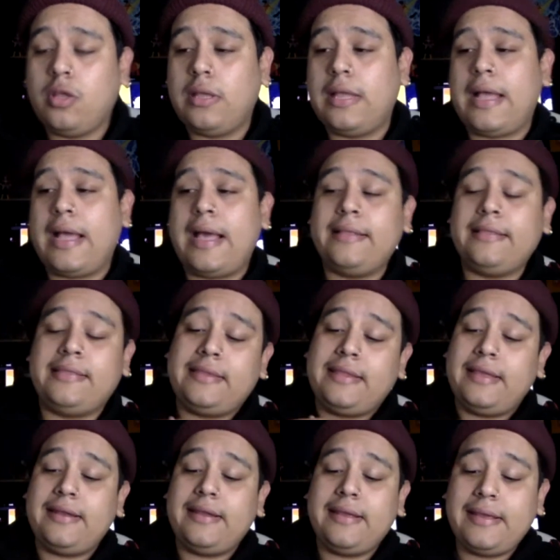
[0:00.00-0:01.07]
I
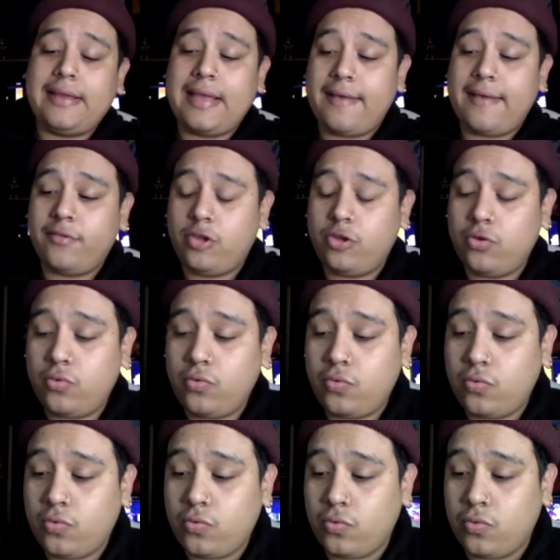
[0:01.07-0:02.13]
didn't have
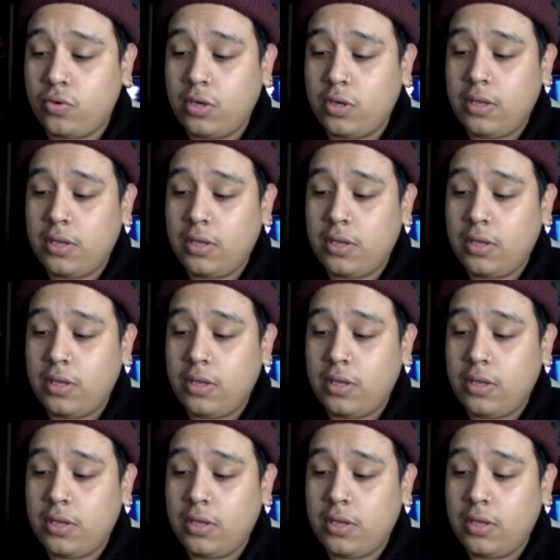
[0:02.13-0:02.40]
to.